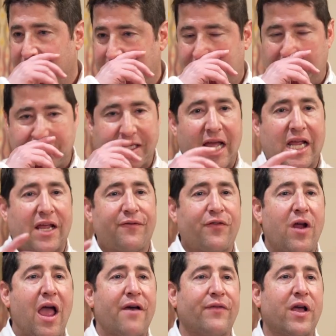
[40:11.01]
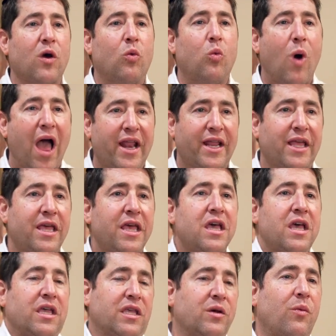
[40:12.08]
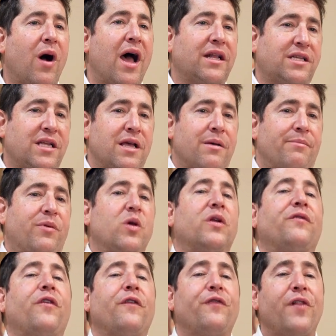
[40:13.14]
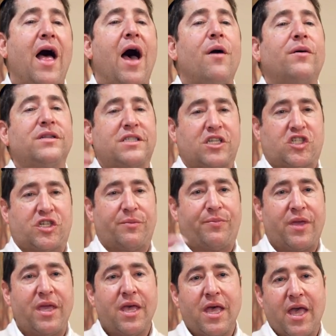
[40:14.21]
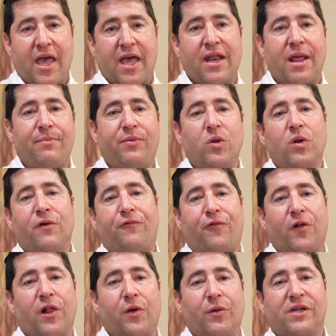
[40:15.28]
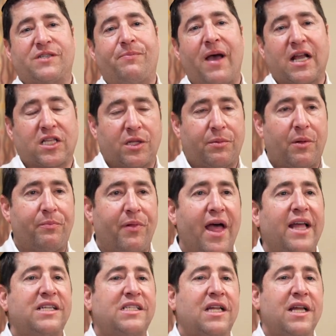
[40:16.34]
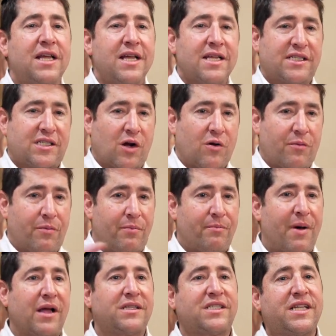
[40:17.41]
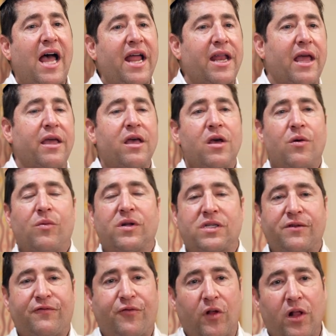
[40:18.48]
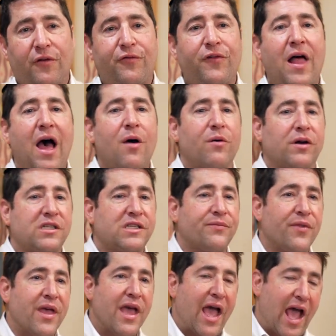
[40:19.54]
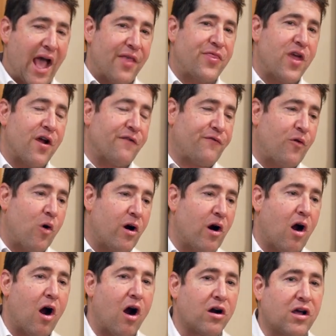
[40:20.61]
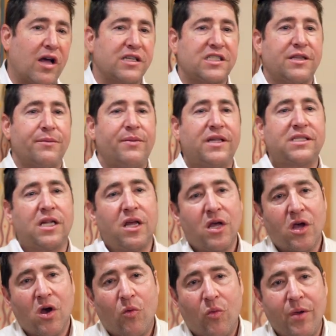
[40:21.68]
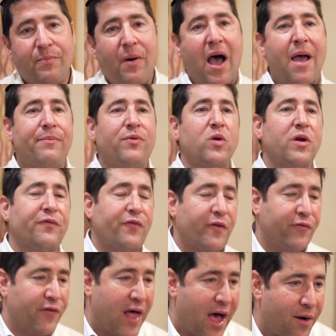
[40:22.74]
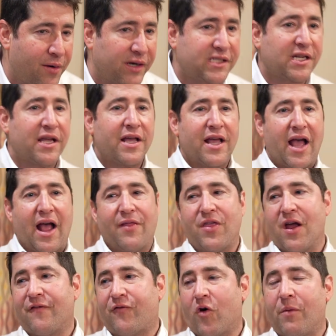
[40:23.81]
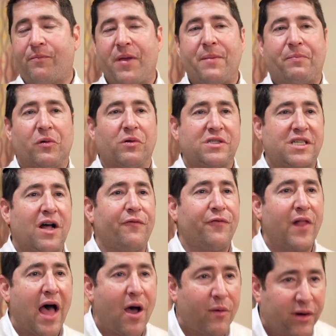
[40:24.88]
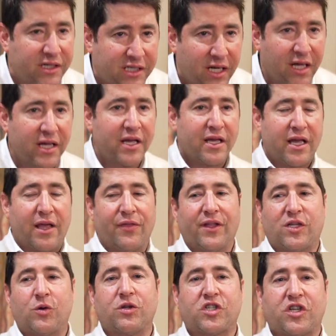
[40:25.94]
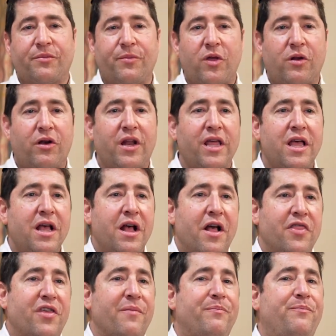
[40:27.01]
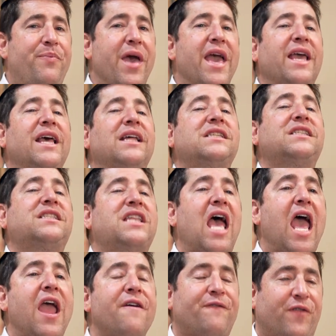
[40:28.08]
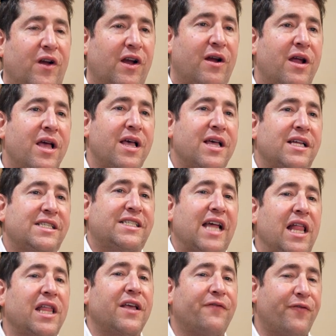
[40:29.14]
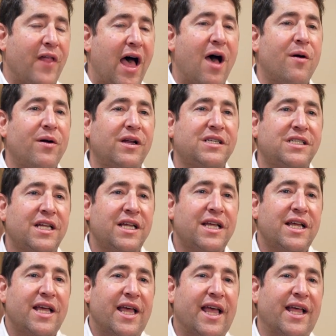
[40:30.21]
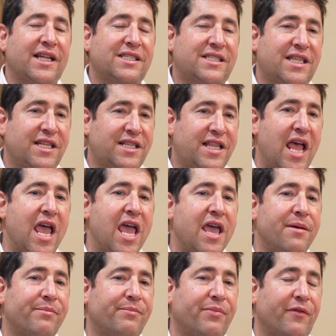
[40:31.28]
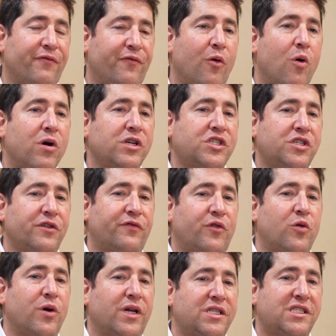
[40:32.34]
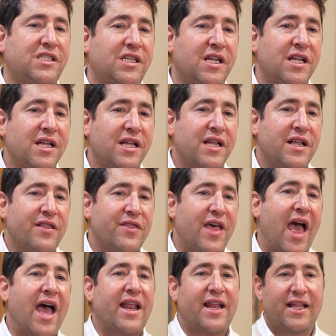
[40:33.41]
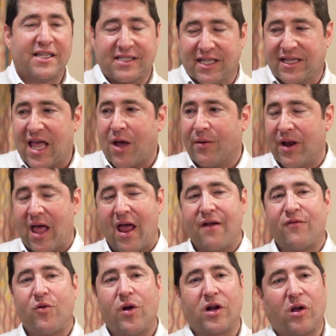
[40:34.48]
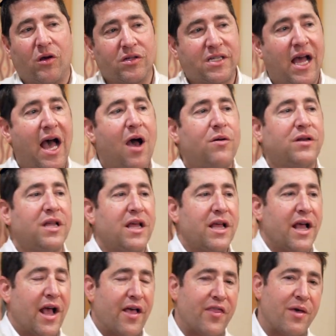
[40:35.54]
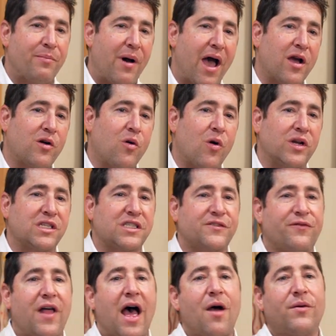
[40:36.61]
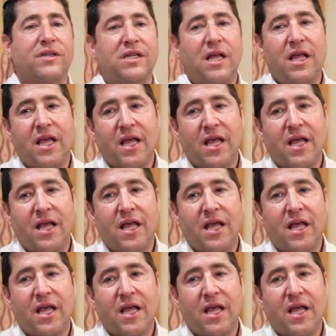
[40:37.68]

Just like if you're having a wedding, you want beautiful flowers. It should be in a beautiful and respectable place. So Mount Sinai was full of flowers. And therefore, our custom is we buy beautiful flowers, and therefore people who sell flowers in the Jewish community, the biggest day for selling flowers is the day before Shavuos. That is the day when everyone goes out and they buy gorgeous flowers.